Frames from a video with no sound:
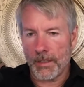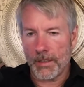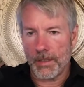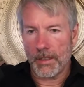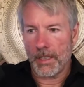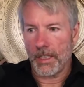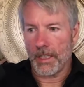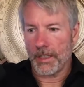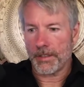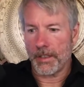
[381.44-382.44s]
In
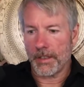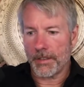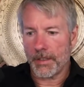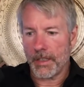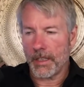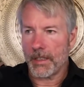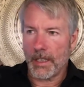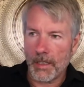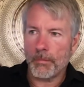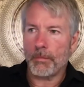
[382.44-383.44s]
essence, at
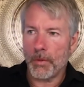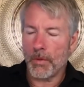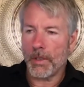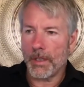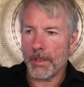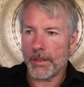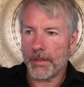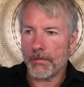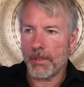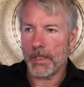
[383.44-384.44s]
that
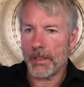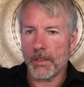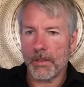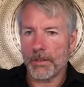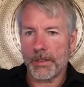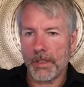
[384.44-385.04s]
point, right, the gold